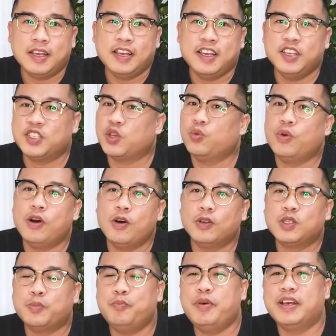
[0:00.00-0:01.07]
He's the
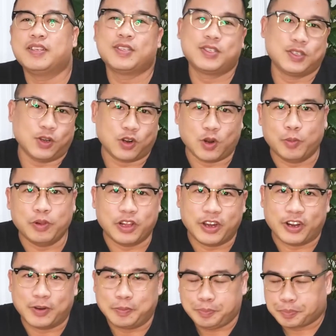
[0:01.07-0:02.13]
world's best soccer
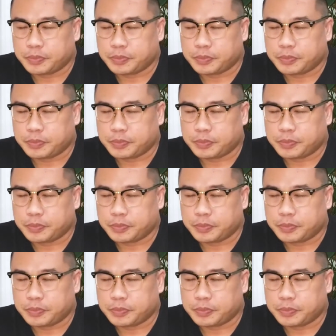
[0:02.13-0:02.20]
player.